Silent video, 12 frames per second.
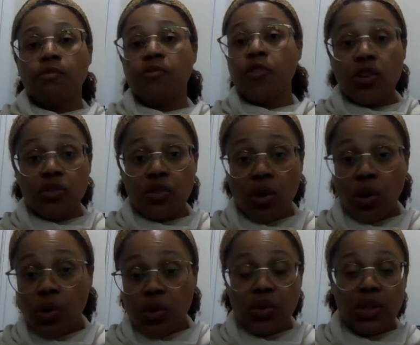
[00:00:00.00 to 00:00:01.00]
For
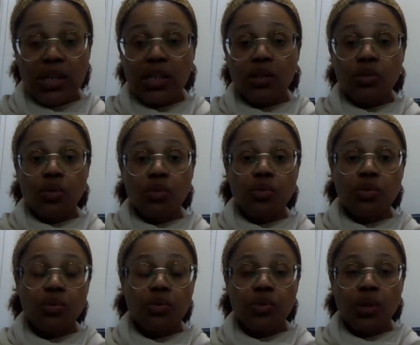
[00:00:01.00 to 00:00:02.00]
also, they didn't
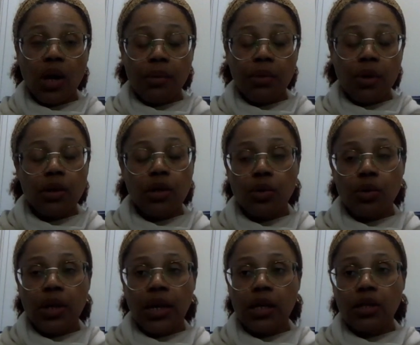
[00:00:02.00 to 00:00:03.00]
know that,
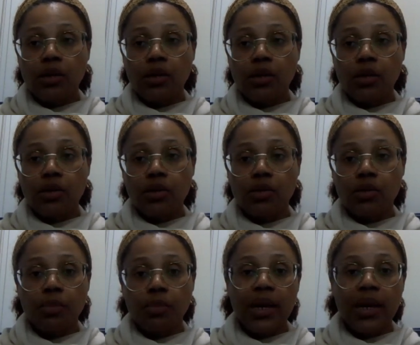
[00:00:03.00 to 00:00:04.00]
like the
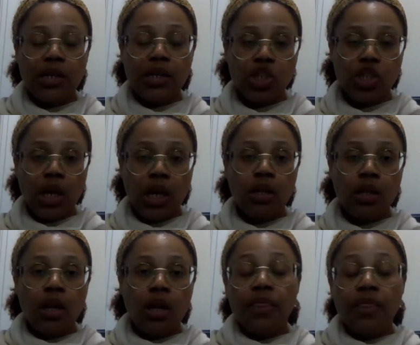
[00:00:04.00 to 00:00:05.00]
supply chain,
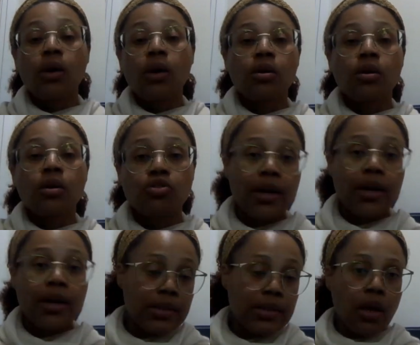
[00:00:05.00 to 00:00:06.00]
their
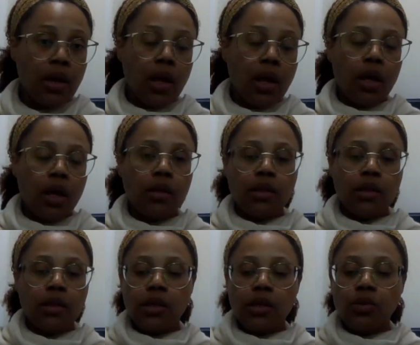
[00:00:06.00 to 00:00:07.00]
contracts. They
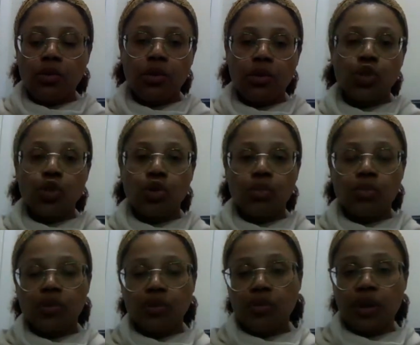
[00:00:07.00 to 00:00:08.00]
didn't know the
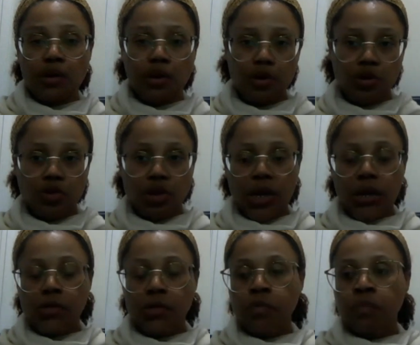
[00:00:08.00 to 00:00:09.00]
terms of their
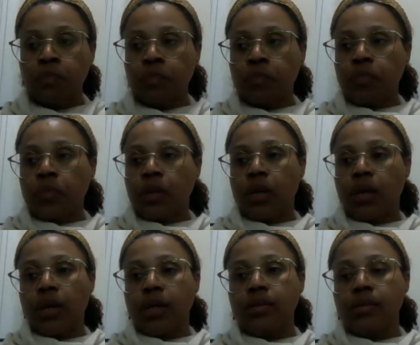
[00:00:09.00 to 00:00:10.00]
contracts,
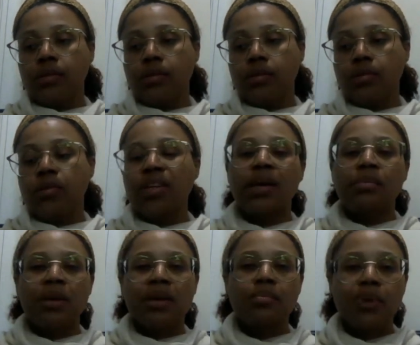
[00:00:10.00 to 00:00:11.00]
and so it
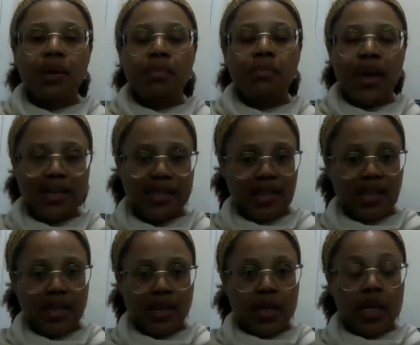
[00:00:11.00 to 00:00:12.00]
can be a bit
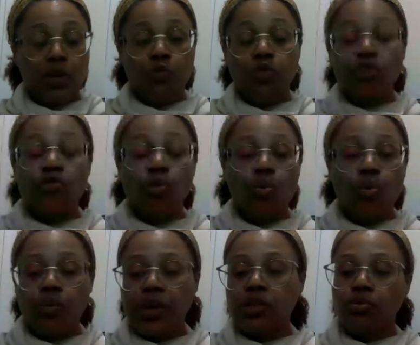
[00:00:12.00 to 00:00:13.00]
messy. It's
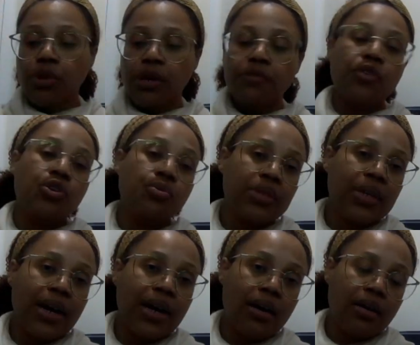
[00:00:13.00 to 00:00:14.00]
always great for you to
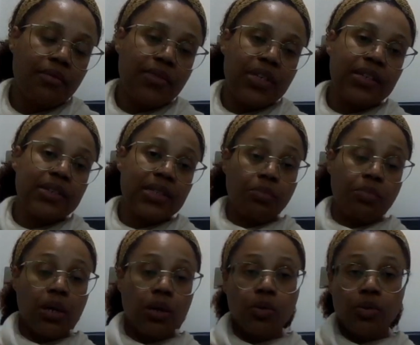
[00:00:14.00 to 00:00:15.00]
have these
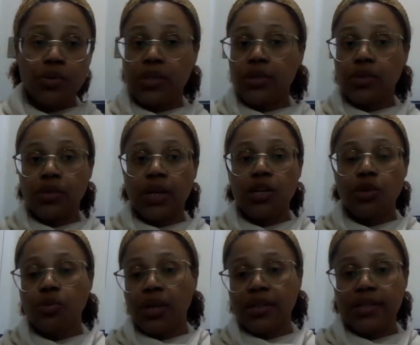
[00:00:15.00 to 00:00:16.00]
stepping clauses so that
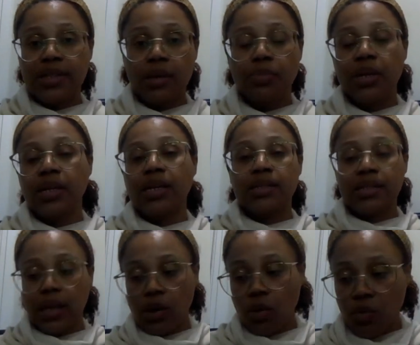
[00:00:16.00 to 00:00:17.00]
you can step in and
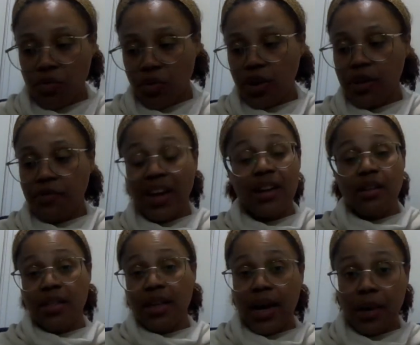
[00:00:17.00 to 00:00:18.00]
take over if
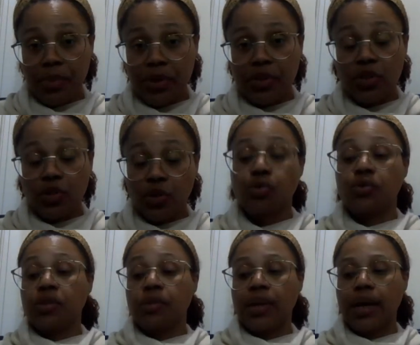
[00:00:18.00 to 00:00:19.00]
anything happens to your
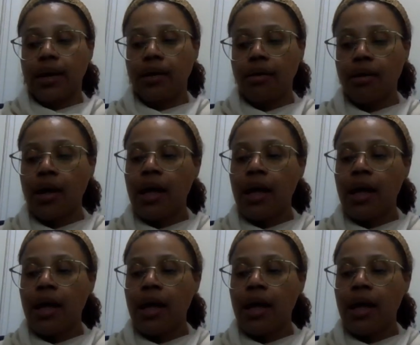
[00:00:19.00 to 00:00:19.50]
supplier.